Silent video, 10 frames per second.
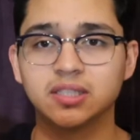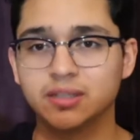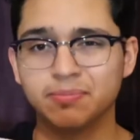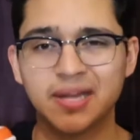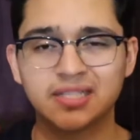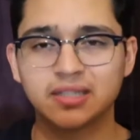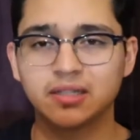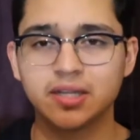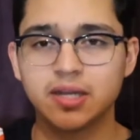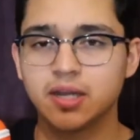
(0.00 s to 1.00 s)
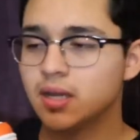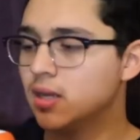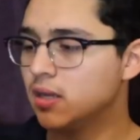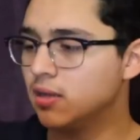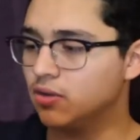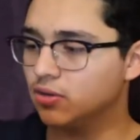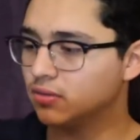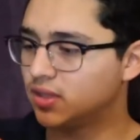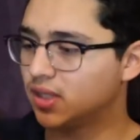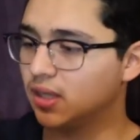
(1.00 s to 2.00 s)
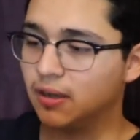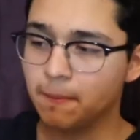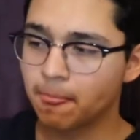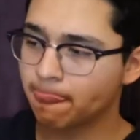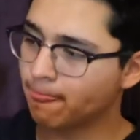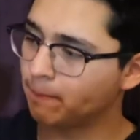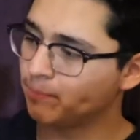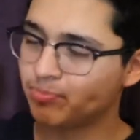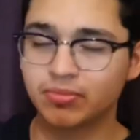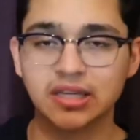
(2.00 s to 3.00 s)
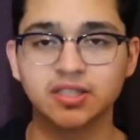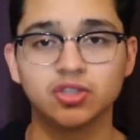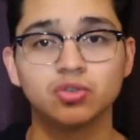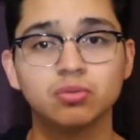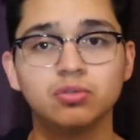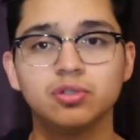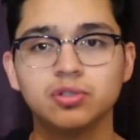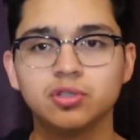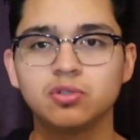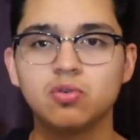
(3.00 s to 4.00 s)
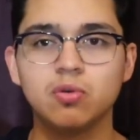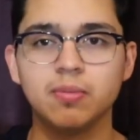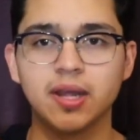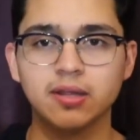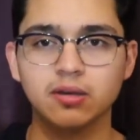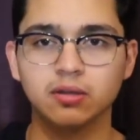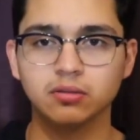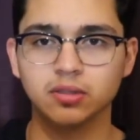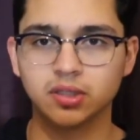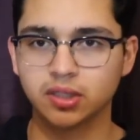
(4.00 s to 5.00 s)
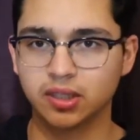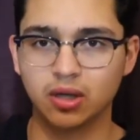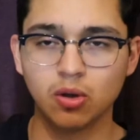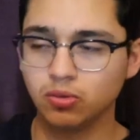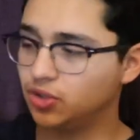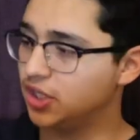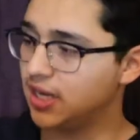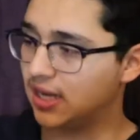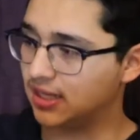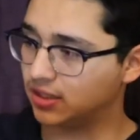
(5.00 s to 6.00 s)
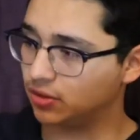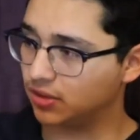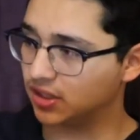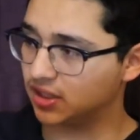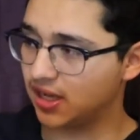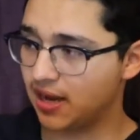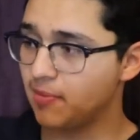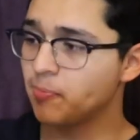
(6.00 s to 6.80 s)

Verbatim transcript: a basically you know it's a it's a true to your school, man. You know, it's a OG, I guess you could say.